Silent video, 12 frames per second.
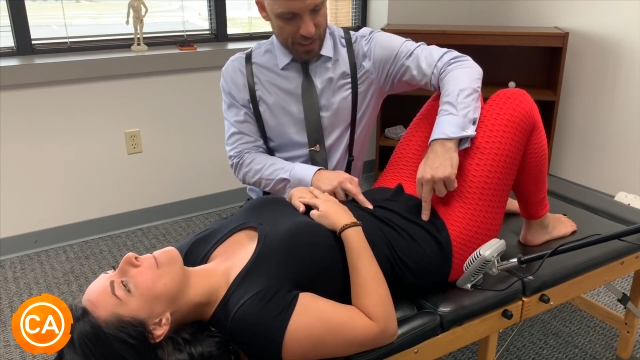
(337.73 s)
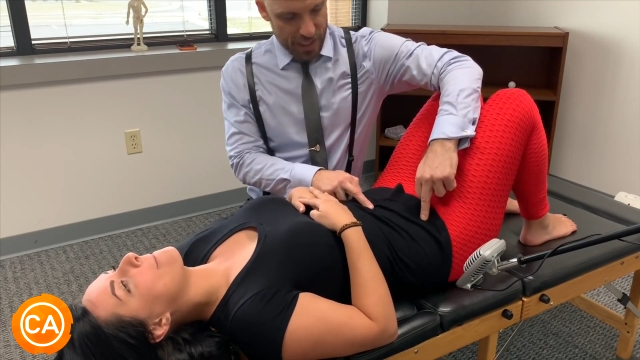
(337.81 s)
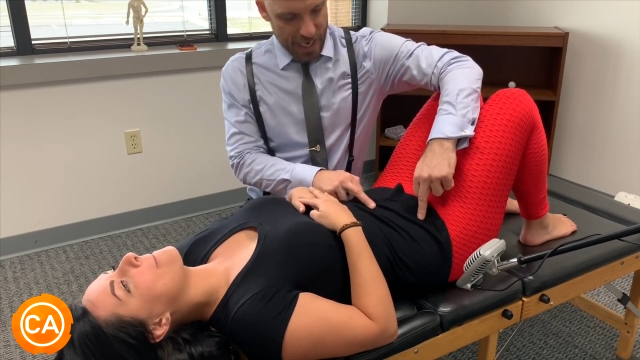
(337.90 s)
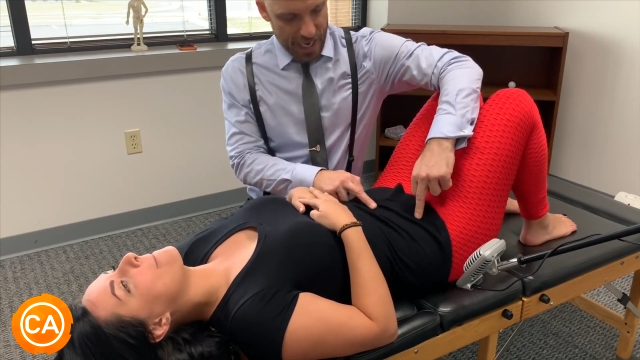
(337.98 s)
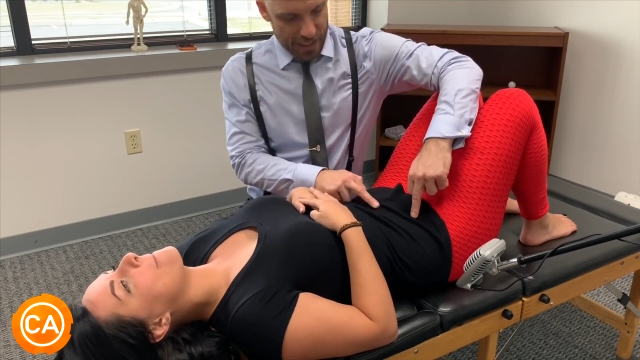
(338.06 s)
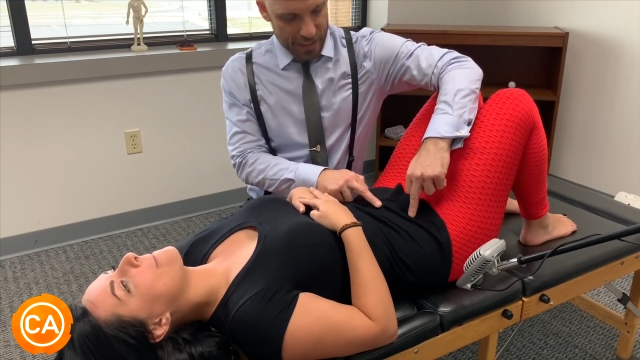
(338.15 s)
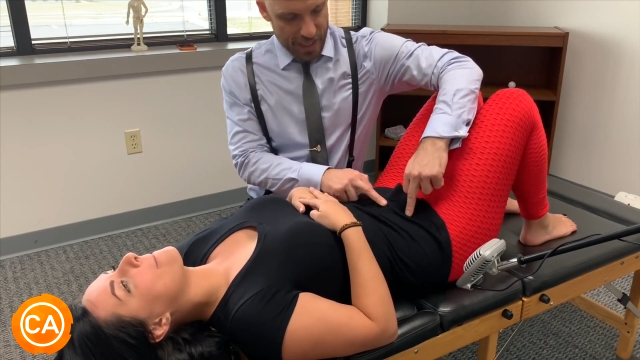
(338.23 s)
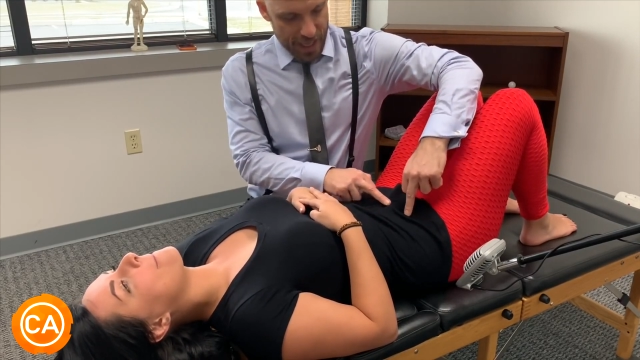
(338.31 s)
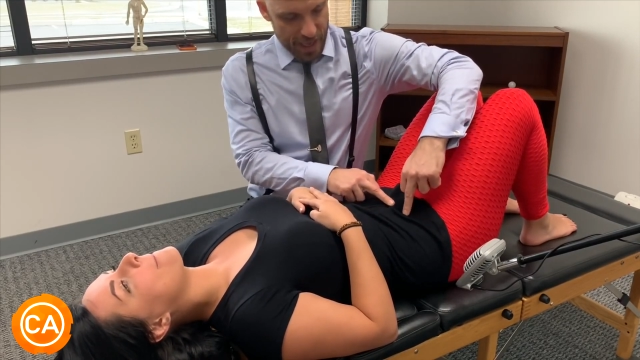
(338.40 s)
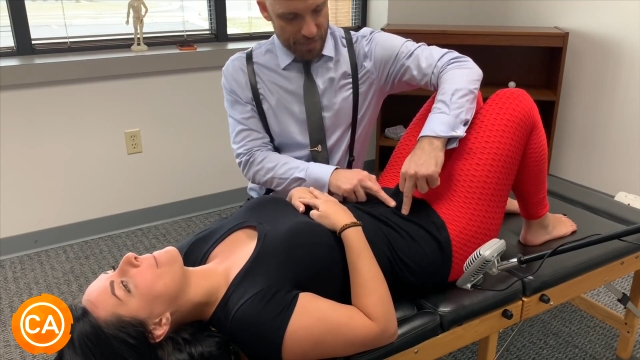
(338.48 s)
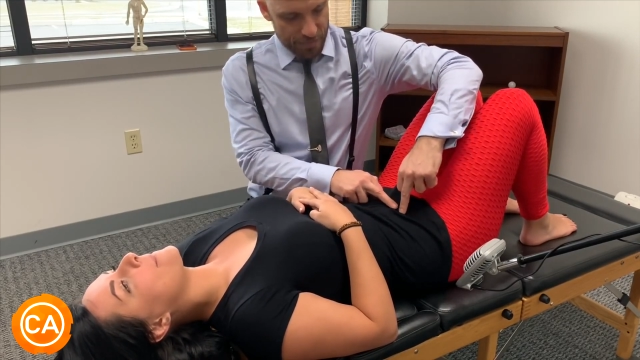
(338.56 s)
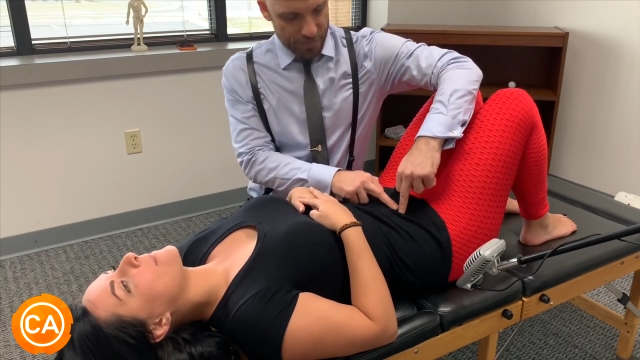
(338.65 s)
connect
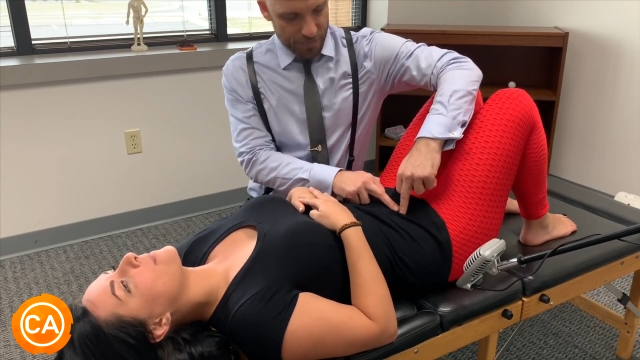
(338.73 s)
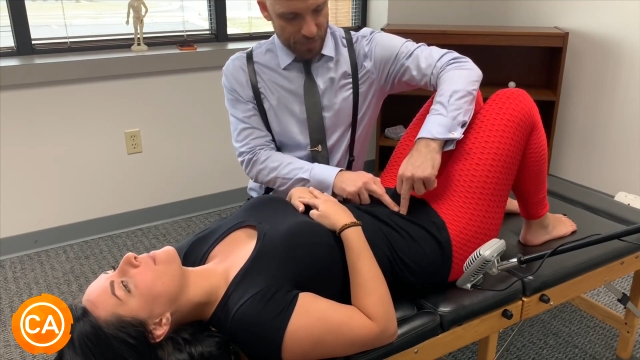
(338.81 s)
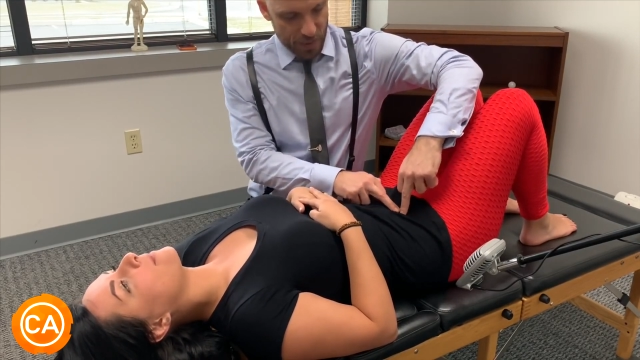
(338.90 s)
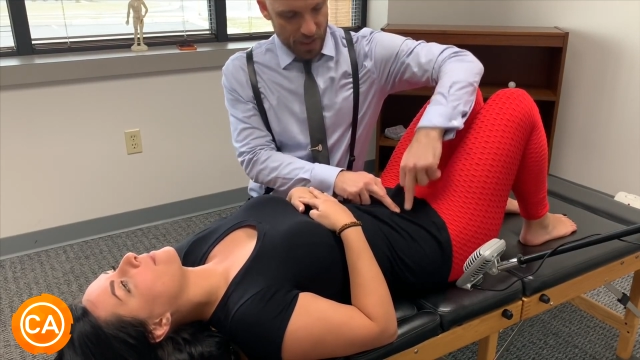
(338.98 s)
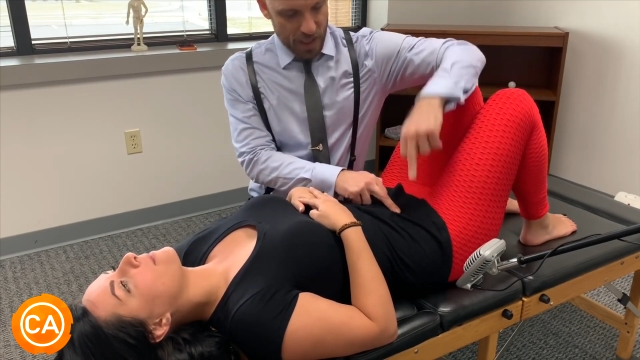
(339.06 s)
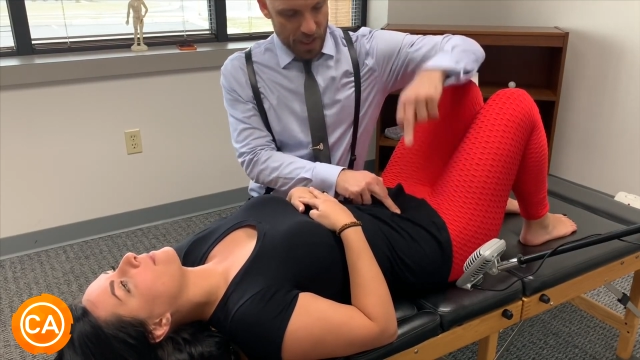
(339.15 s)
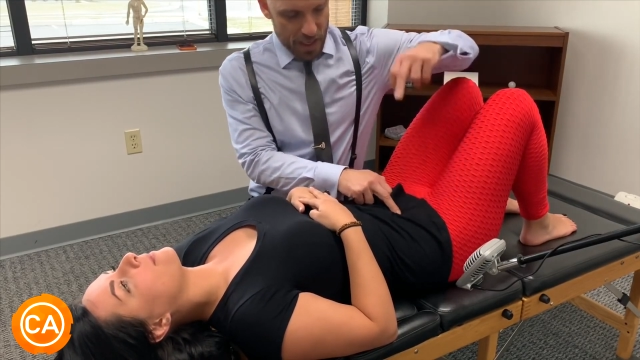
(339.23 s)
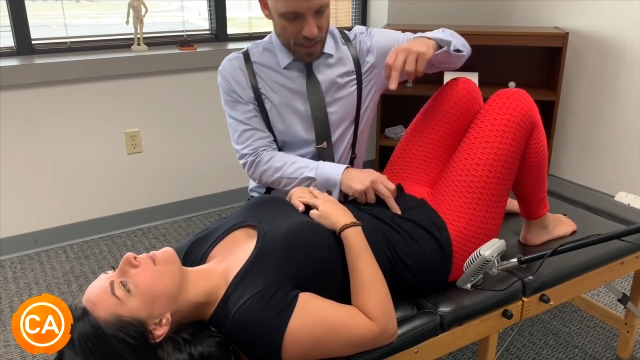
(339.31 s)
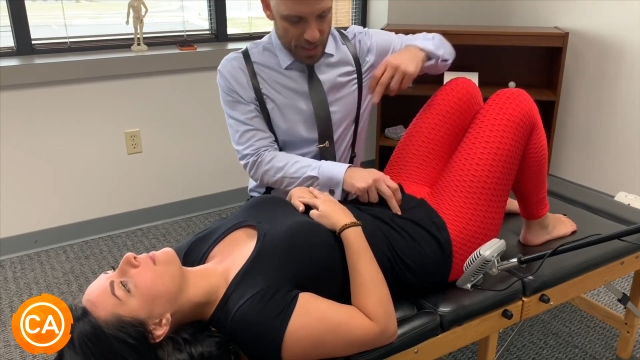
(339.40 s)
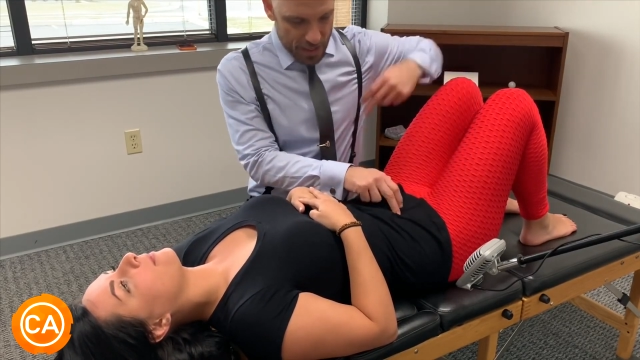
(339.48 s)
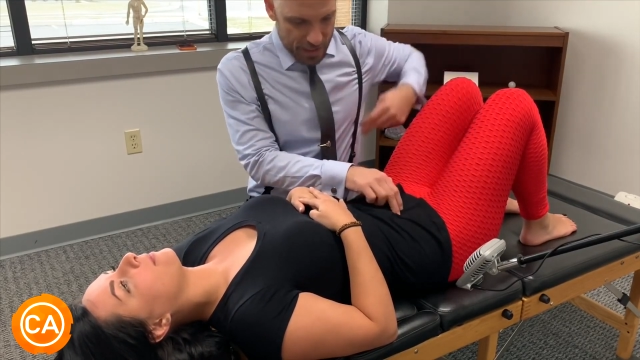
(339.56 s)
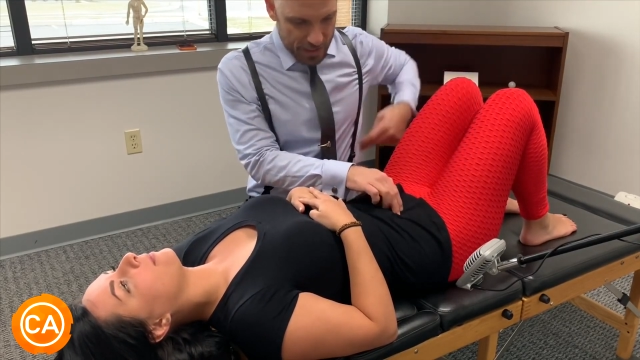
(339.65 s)
them,
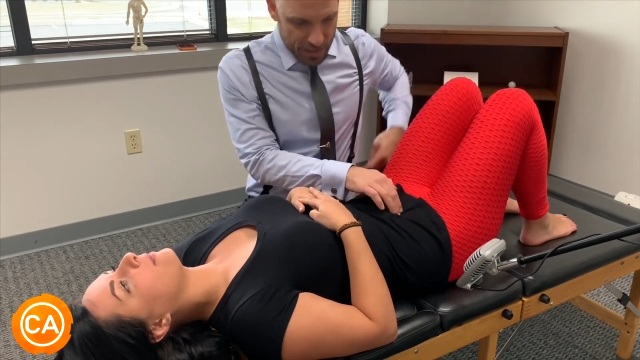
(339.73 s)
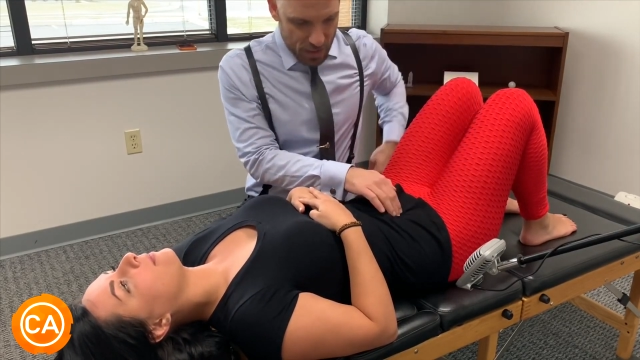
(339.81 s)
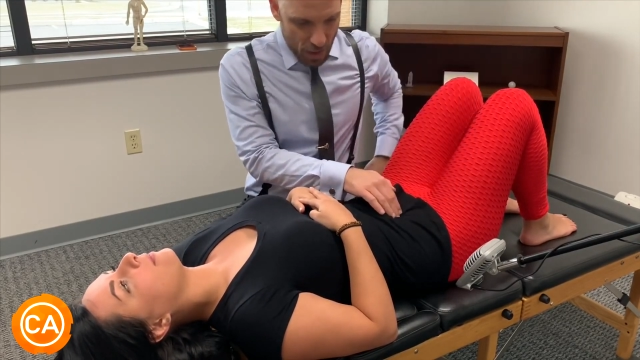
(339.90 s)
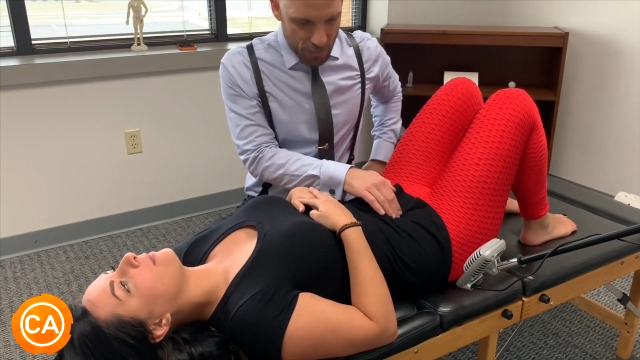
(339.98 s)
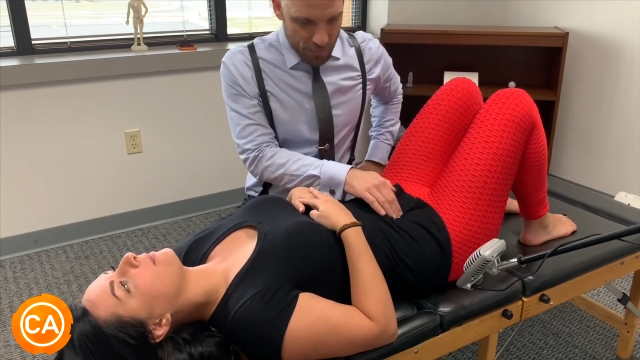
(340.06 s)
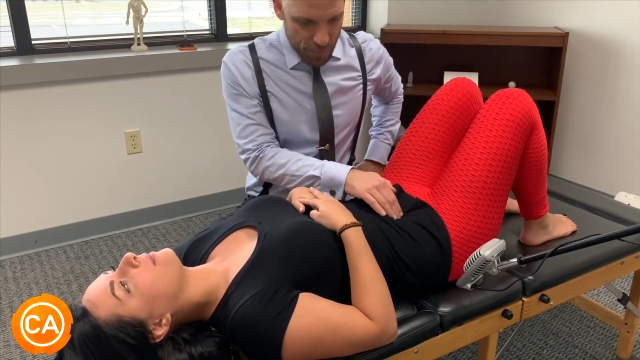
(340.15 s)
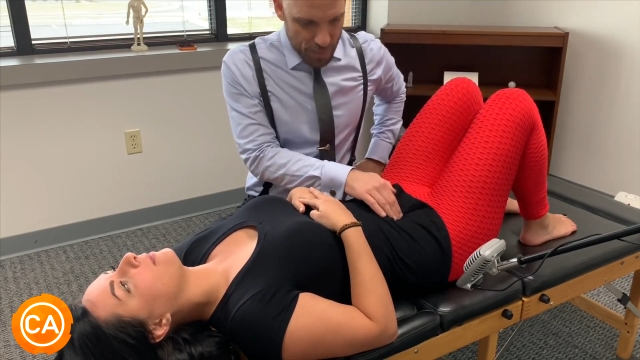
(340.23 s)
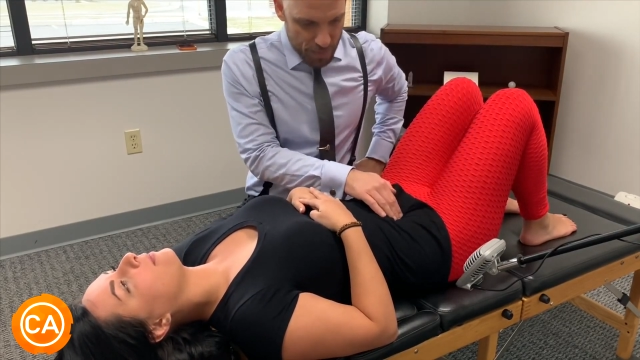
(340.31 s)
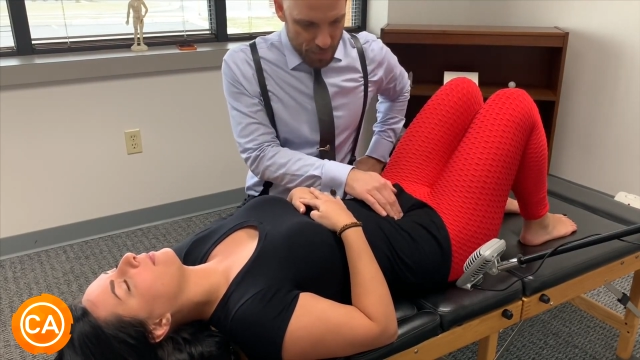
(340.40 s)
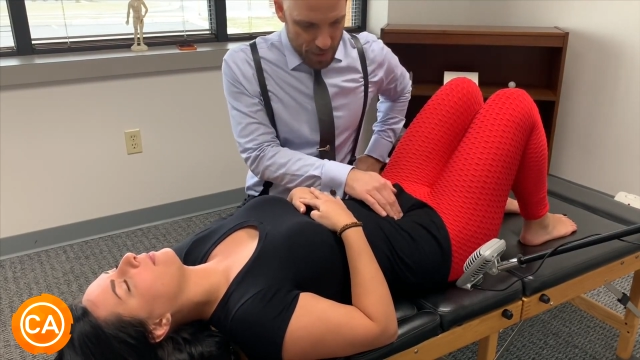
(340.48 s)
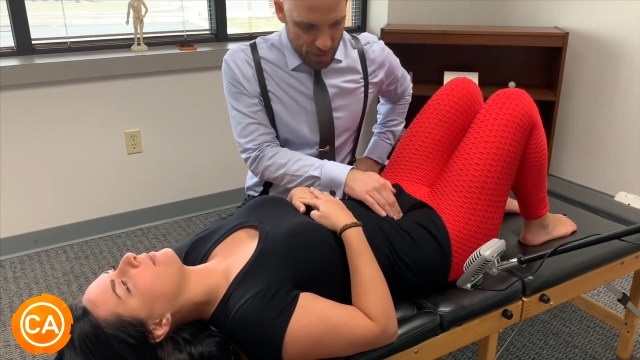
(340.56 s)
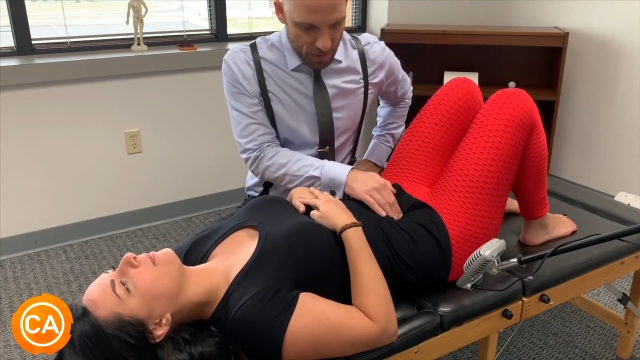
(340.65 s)
and then start from the
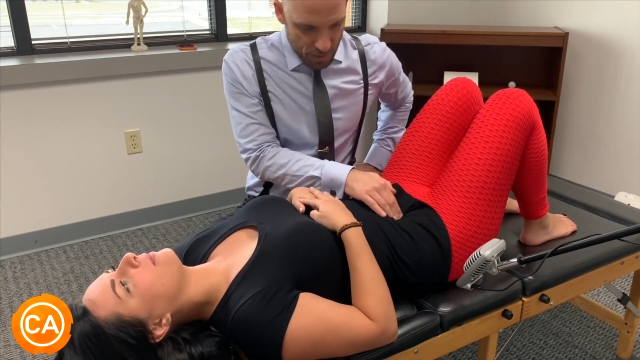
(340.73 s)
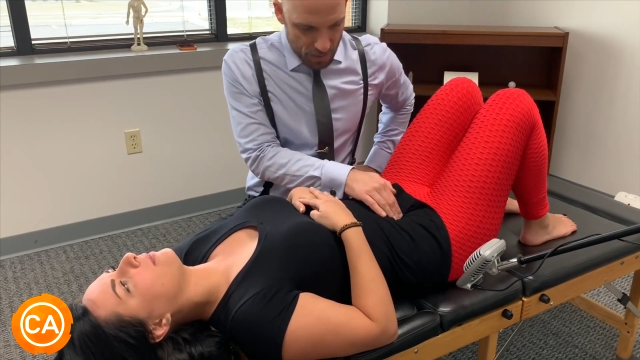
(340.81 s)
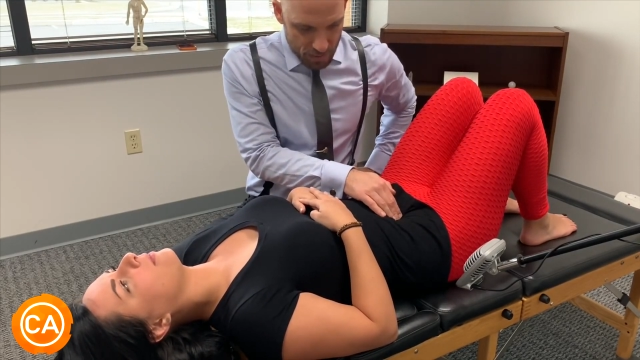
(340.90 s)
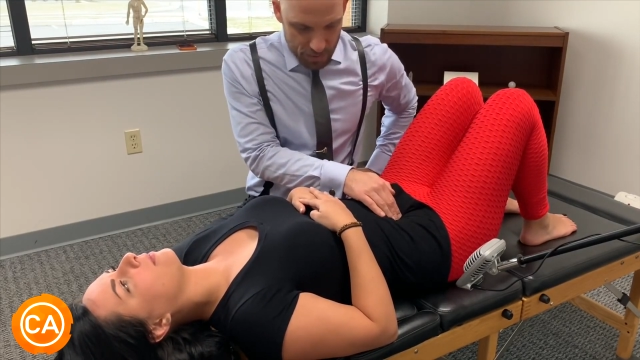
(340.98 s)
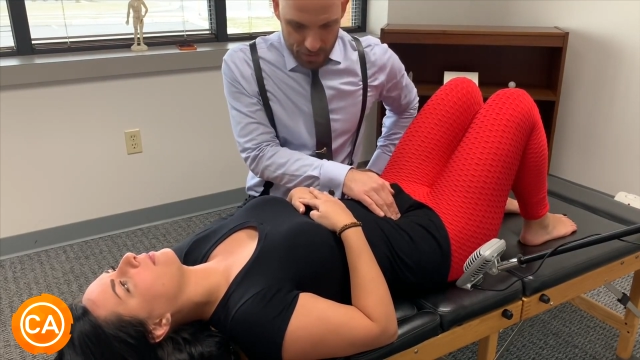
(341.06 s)
middle.